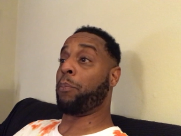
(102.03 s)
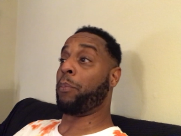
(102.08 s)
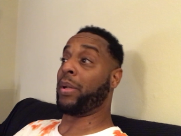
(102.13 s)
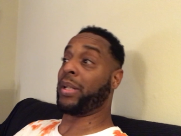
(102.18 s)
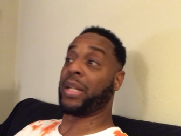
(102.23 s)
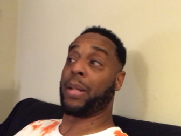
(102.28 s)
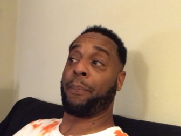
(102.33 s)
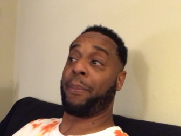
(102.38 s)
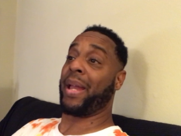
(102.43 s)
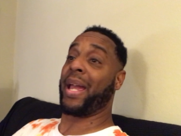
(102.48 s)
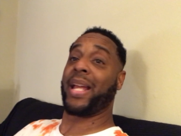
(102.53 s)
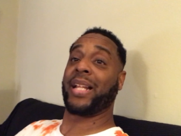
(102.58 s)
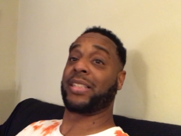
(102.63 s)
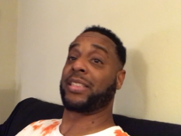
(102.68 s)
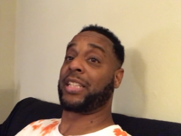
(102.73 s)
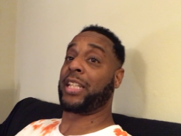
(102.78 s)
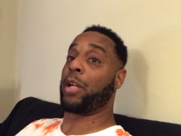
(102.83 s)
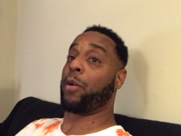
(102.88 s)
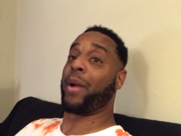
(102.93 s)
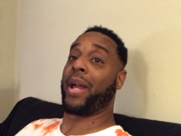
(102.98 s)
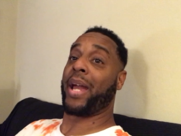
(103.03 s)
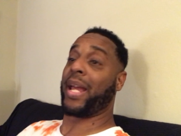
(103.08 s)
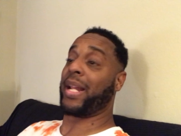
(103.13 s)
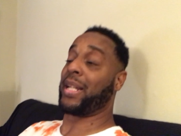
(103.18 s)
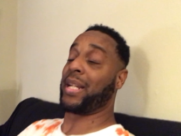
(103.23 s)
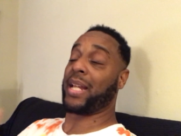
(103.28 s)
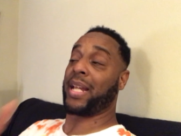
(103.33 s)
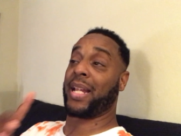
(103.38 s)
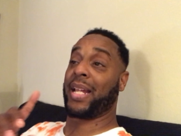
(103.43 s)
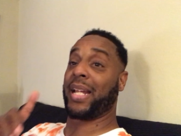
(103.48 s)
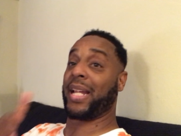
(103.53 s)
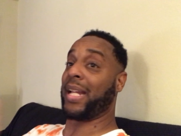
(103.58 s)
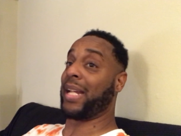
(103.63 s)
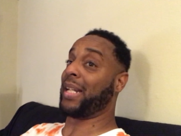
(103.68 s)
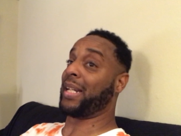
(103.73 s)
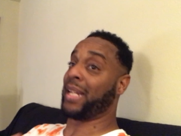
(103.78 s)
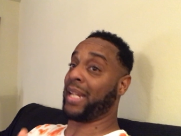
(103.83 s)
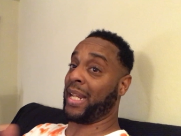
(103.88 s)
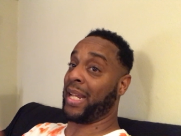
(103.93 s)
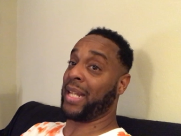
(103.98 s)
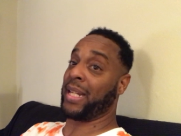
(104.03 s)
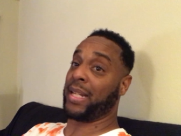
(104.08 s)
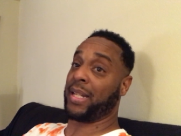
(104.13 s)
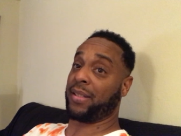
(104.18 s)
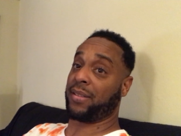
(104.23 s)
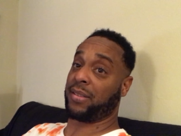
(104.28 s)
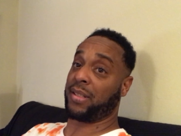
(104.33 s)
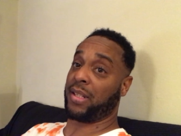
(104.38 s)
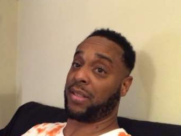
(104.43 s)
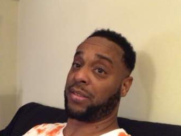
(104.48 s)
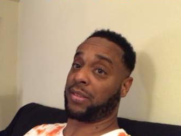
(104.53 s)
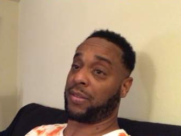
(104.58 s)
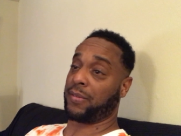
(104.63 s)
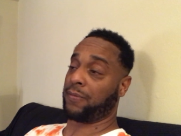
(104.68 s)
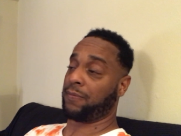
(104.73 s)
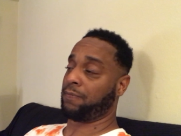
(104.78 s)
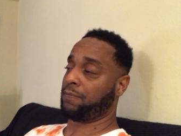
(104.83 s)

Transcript: but the man still had the indecision,